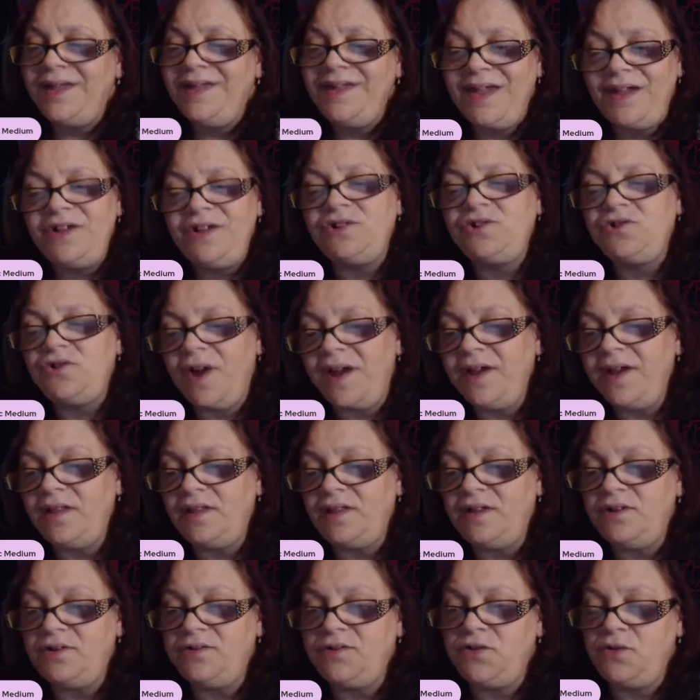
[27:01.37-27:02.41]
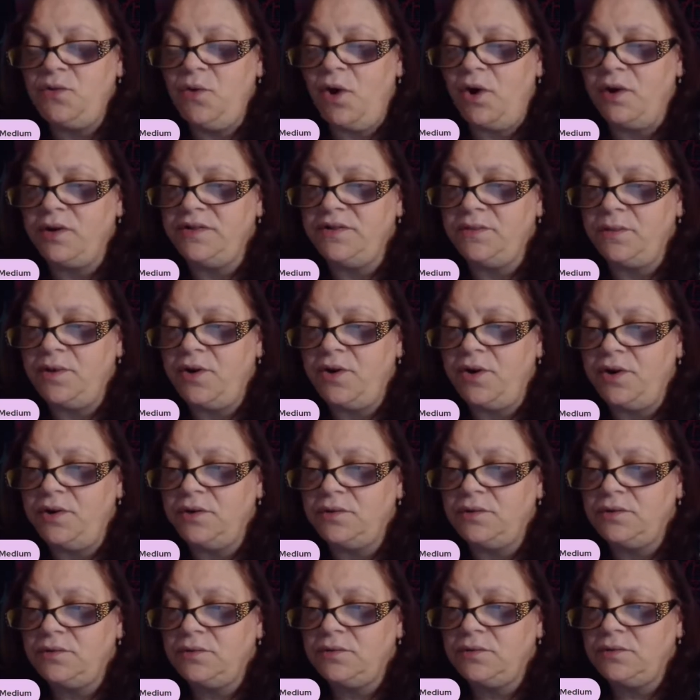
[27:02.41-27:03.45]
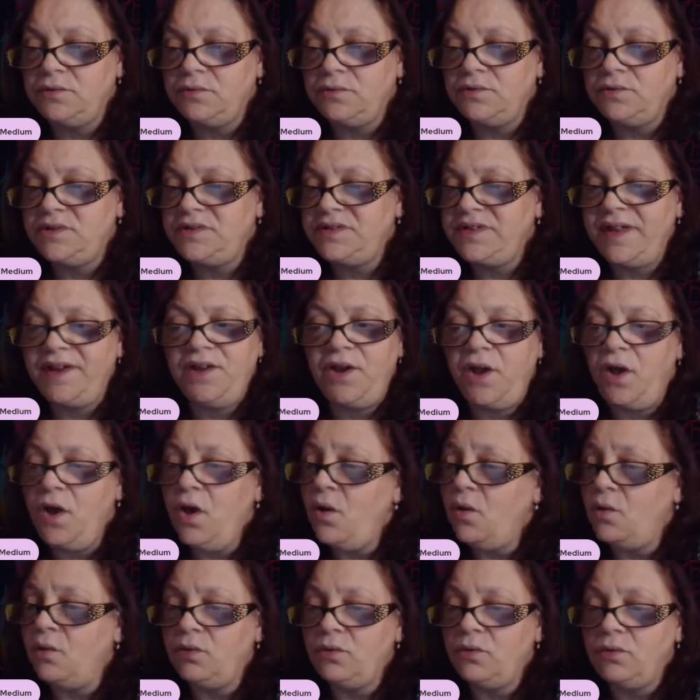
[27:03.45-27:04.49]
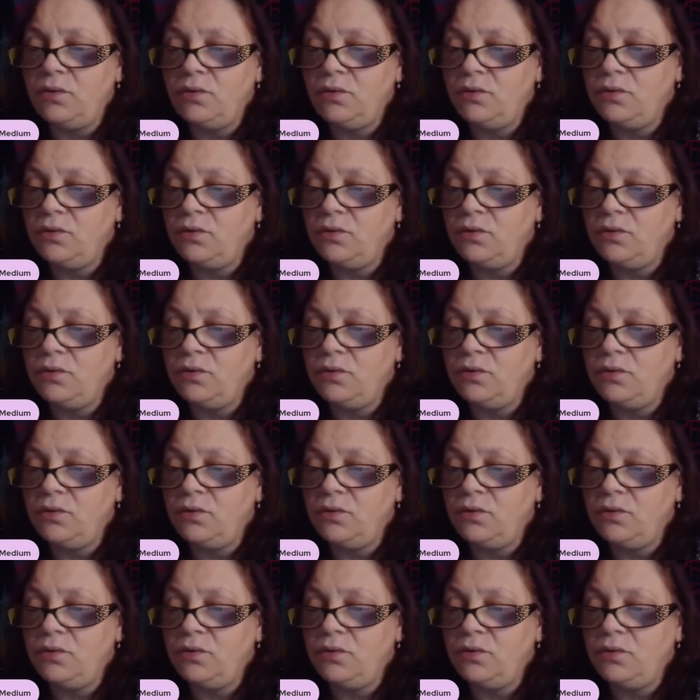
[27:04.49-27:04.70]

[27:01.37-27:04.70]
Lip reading: Yeah, you're trying a little too hard, sweetheart. Just let it go.